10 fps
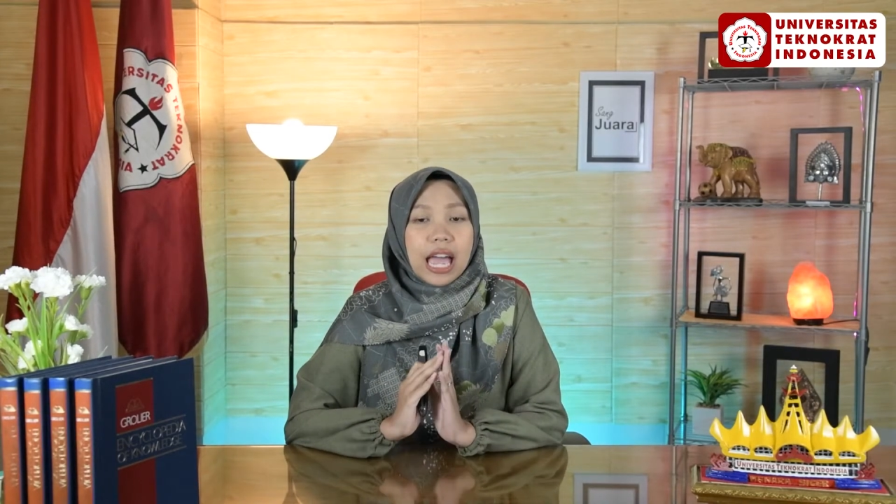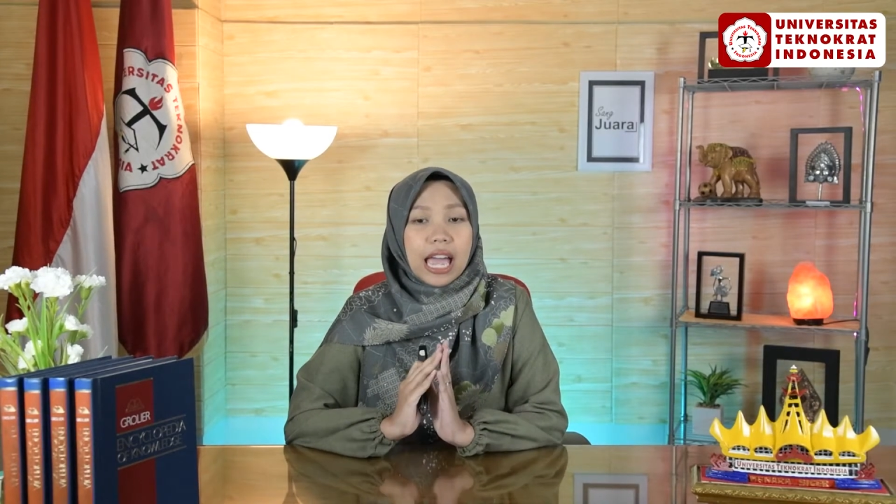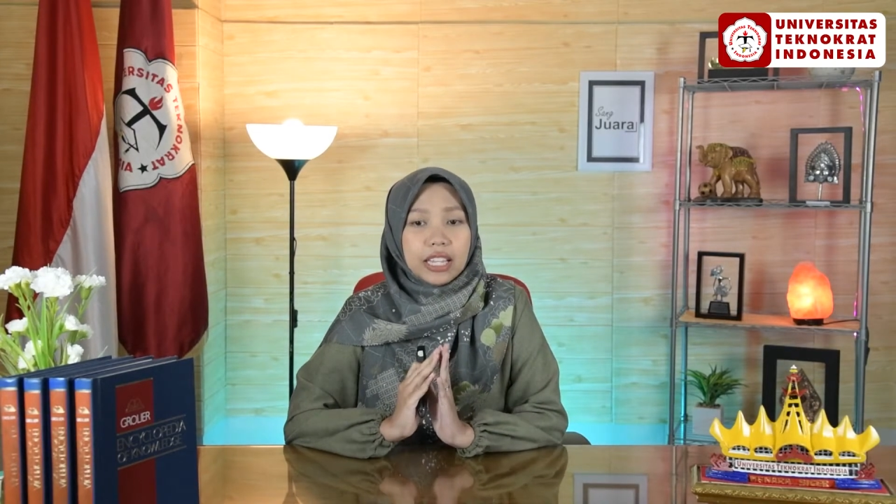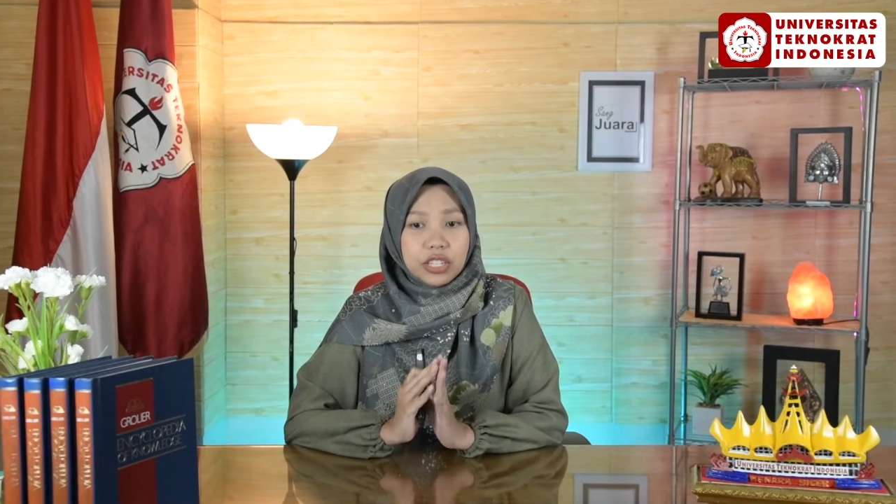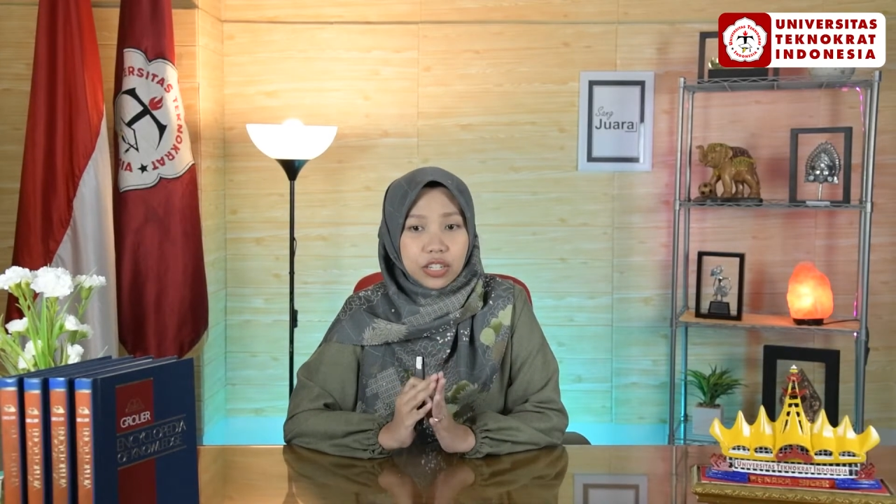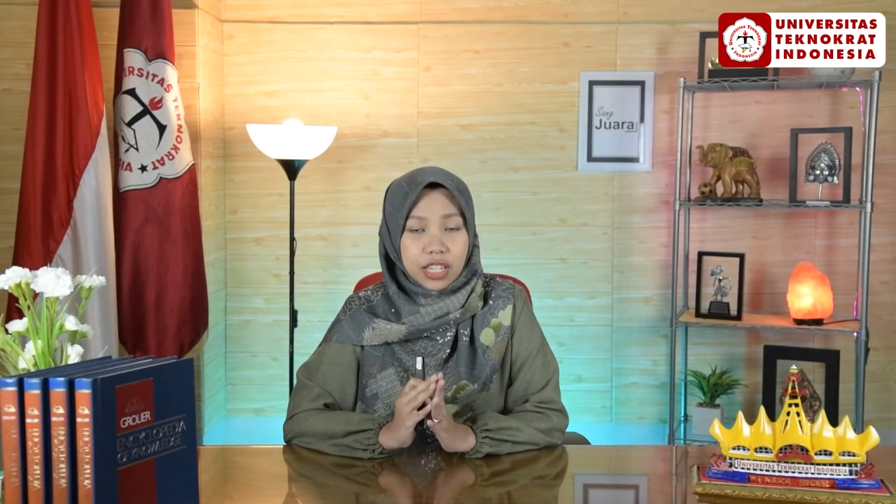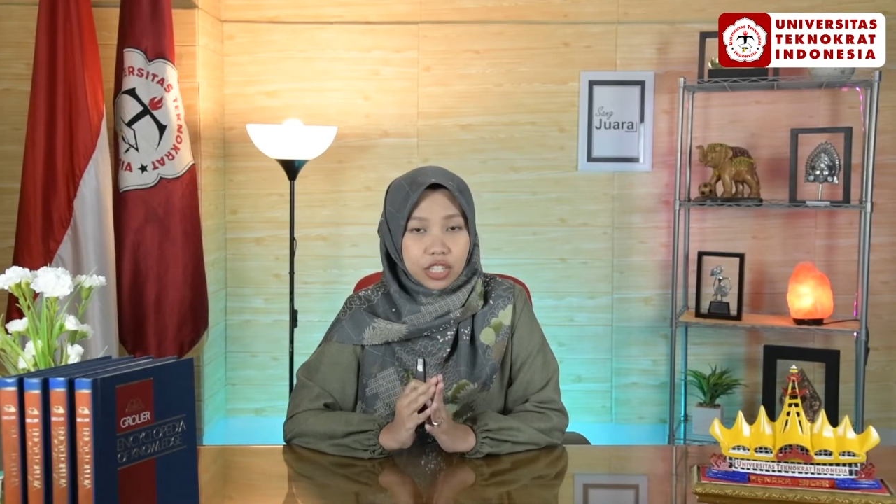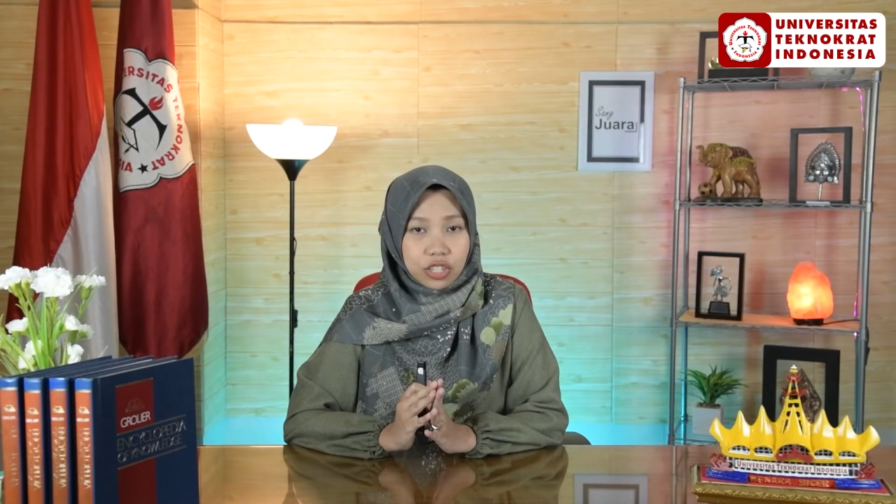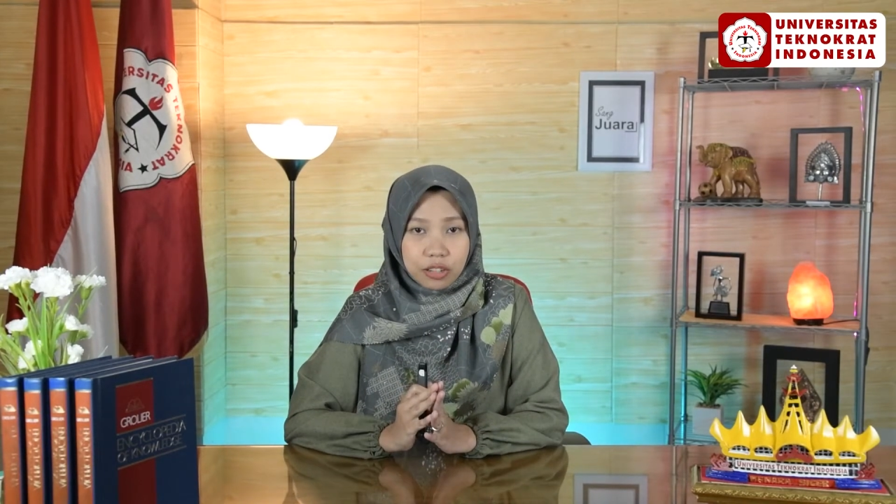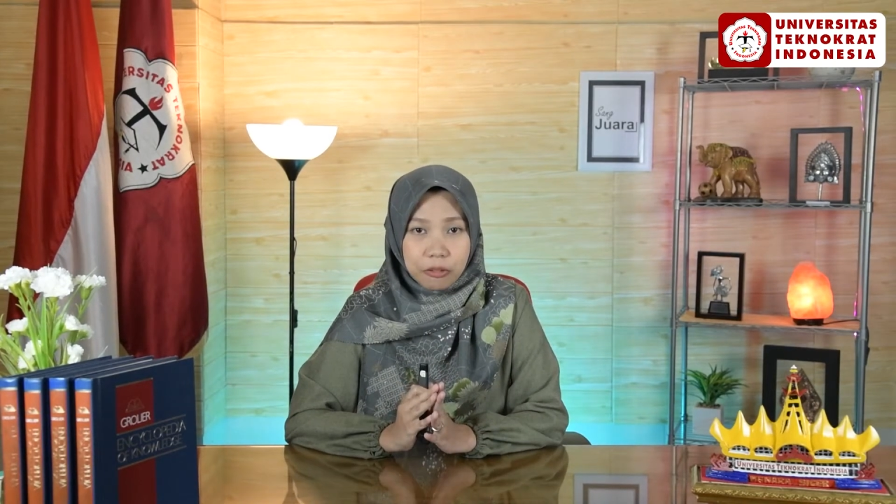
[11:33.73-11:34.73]

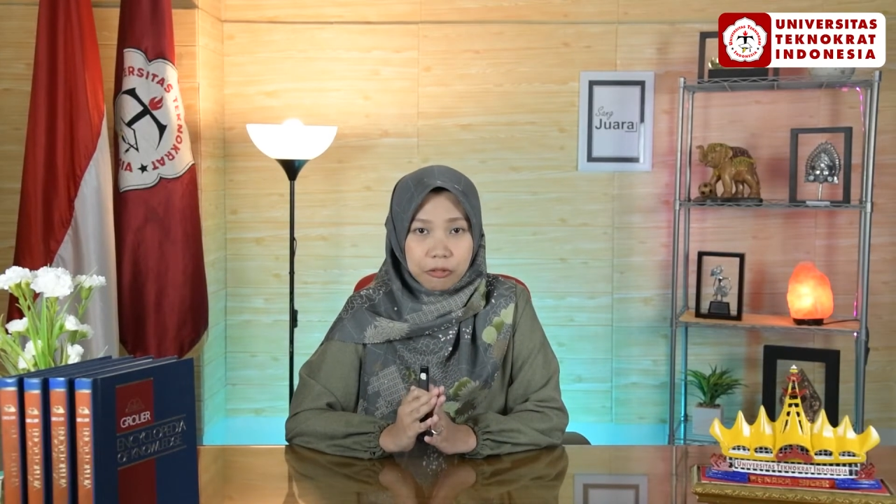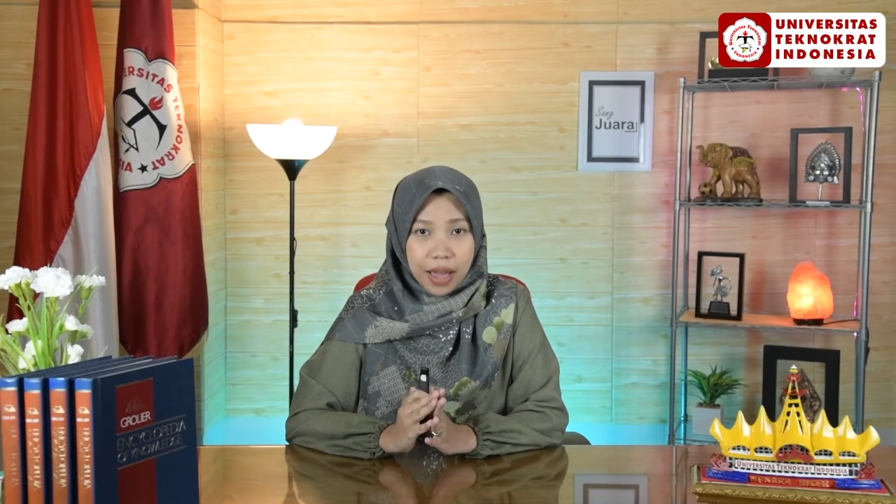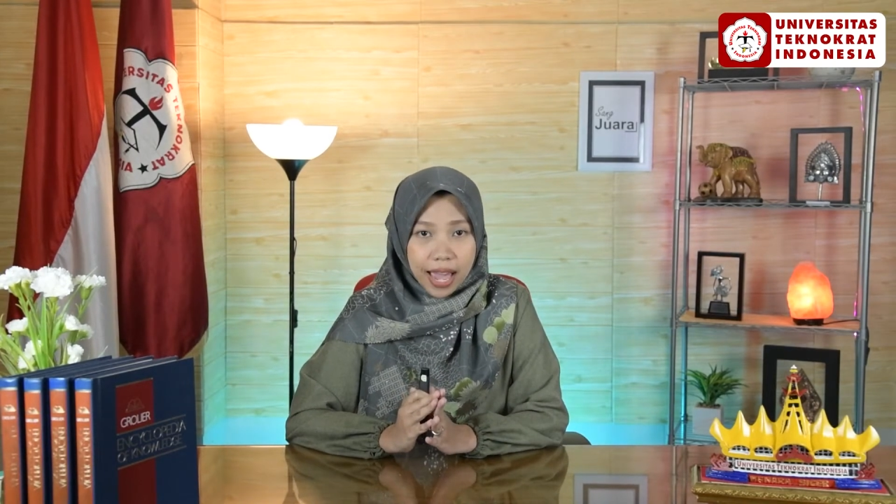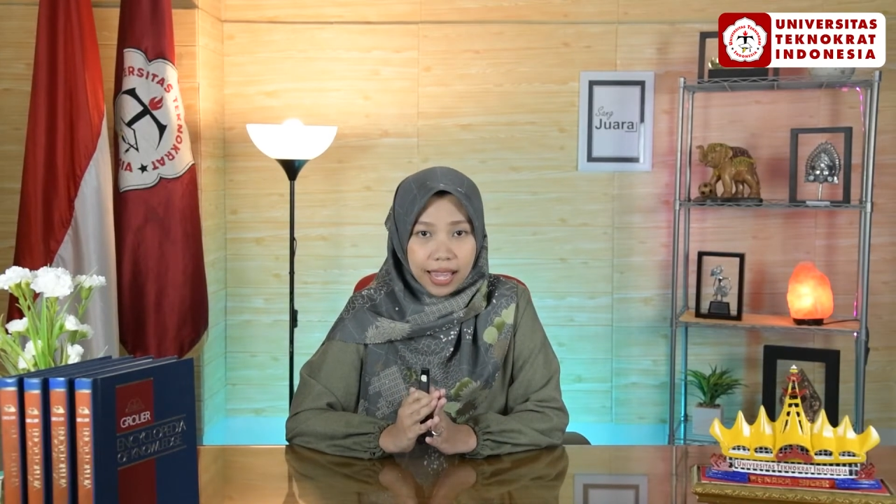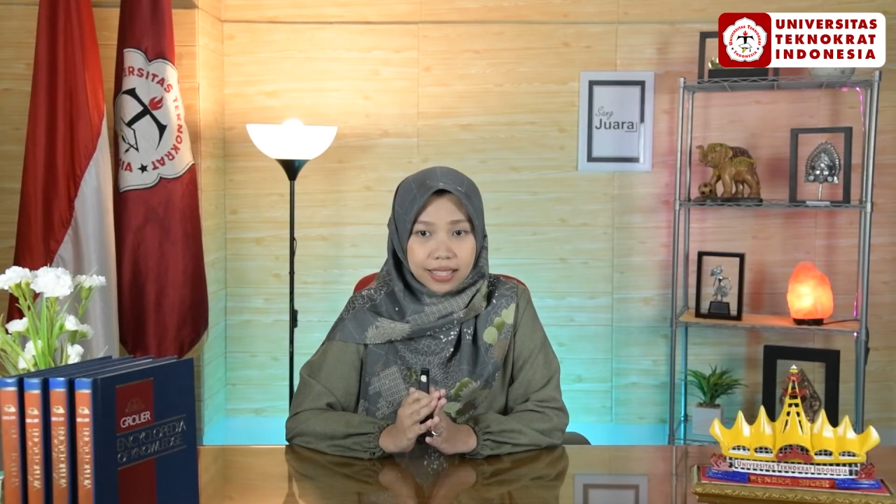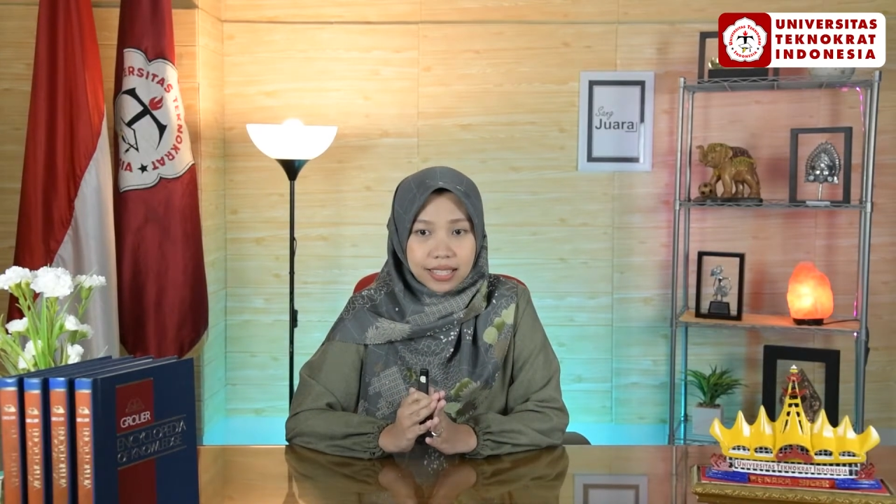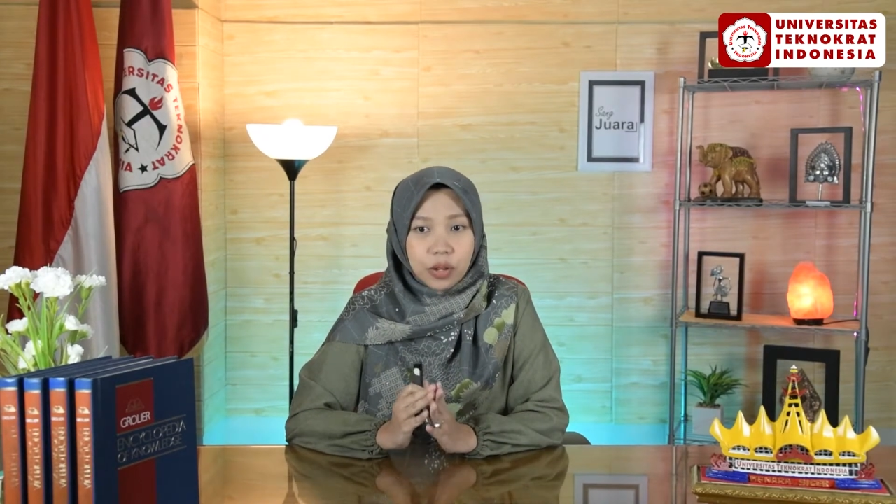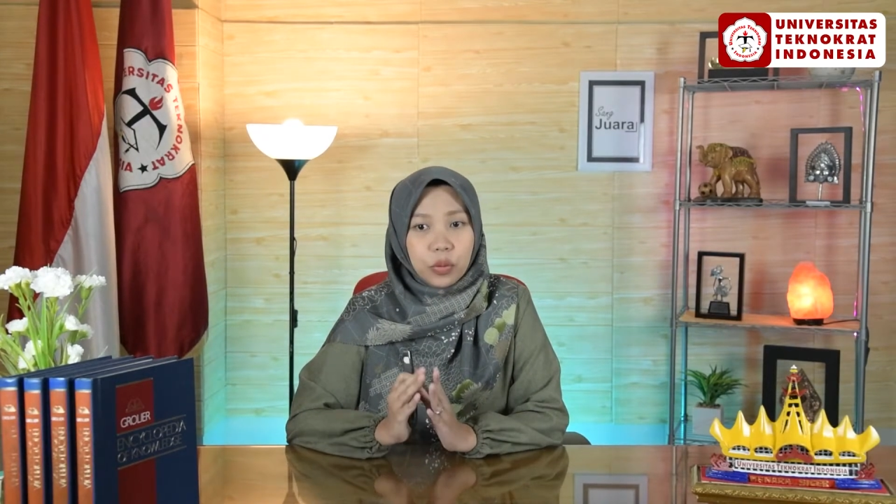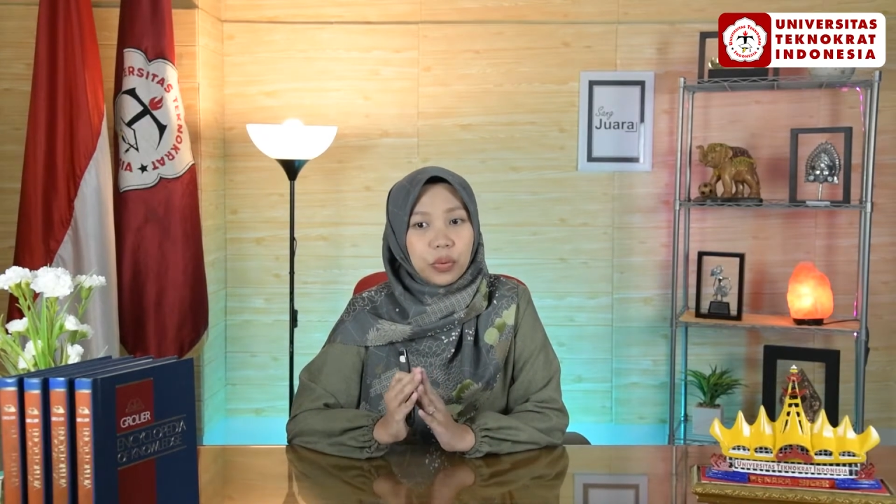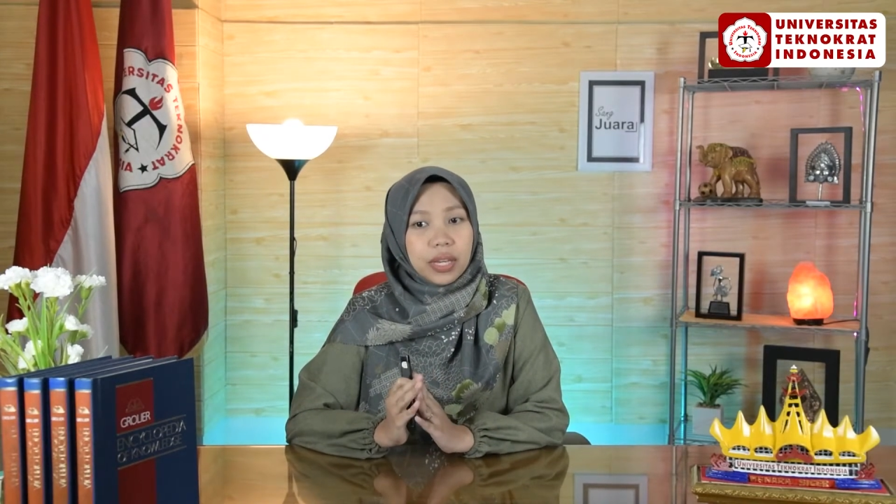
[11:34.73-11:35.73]
educational facts
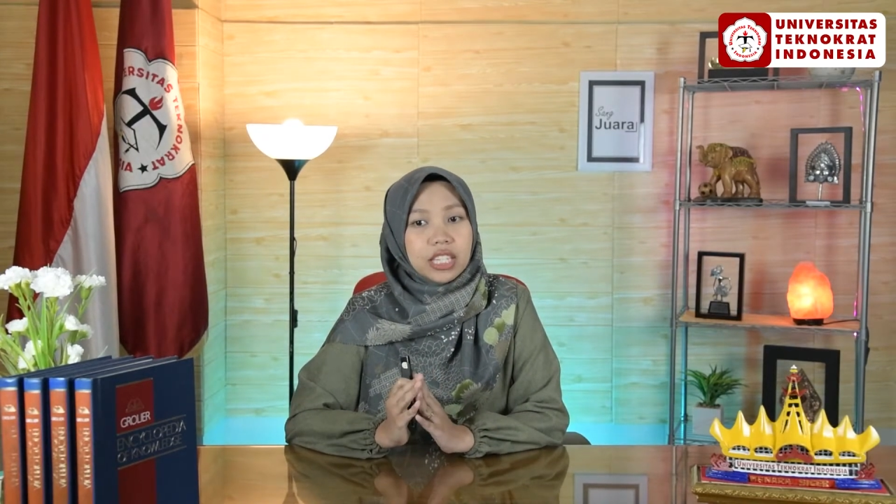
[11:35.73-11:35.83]
with